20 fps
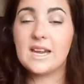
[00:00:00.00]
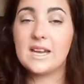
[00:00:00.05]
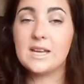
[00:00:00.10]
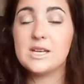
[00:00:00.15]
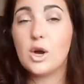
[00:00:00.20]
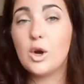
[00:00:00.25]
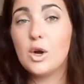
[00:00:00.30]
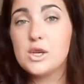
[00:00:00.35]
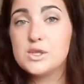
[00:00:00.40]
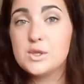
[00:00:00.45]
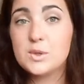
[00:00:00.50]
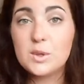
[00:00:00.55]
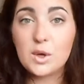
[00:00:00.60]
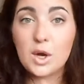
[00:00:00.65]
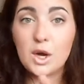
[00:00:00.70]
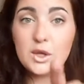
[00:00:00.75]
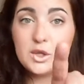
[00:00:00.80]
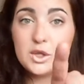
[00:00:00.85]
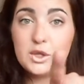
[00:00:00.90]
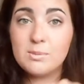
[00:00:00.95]
And I also
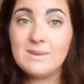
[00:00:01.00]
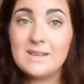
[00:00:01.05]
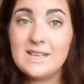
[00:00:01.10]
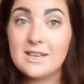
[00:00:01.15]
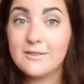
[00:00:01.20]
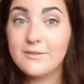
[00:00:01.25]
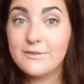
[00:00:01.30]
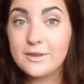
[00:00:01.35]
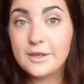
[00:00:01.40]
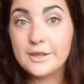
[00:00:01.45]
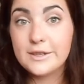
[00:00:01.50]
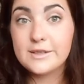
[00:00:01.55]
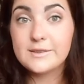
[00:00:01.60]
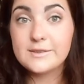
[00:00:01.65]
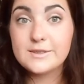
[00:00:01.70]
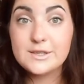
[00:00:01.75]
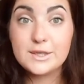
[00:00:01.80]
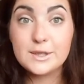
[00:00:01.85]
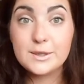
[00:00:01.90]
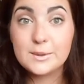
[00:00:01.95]
got a new plate of
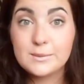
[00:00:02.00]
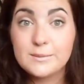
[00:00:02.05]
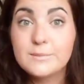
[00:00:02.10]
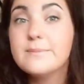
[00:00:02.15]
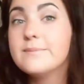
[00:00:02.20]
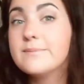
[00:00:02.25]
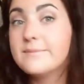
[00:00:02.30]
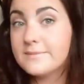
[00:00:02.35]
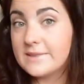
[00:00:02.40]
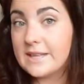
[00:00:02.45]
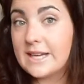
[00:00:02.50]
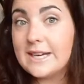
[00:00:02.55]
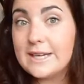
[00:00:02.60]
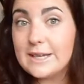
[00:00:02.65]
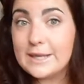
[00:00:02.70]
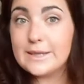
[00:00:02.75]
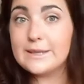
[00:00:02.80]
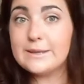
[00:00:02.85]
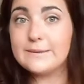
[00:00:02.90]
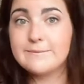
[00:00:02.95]
food, so
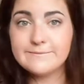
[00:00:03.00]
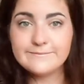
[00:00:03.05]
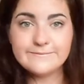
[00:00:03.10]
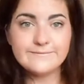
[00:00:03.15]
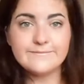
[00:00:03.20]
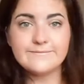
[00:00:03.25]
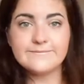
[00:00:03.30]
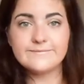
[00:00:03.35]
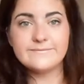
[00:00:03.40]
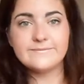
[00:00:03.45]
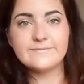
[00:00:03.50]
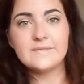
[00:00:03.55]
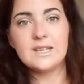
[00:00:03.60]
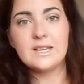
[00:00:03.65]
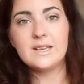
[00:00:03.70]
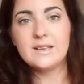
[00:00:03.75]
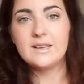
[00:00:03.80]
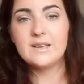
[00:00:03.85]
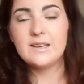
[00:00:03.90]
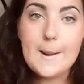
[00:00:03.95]
there you go.
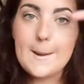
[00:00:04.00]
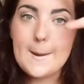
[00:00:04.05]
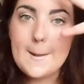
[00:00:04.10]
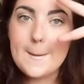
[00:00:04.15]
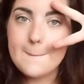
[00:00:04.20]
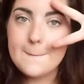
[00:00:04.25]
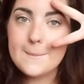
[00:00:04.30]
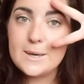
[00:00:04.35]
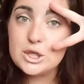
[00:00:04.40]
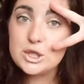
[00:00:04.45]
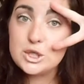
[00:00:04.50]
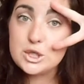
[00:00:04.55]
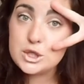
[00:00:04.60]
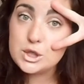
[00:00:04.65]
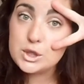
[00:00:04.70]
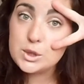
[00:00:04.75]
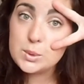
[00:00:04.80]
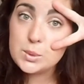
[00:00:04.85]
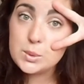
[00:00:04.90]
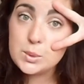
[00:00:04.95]
Number
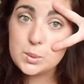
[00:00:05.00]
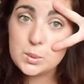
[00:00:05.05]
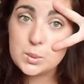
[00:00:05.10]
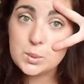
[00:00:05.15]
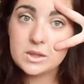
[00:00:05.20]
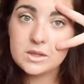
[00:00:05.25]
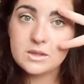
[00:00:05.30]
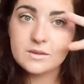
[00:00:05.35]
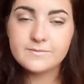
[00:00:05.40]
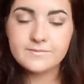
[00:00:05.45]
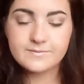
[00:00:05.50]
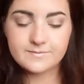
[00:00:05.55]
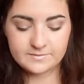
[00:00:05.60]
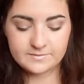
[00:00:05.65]
two.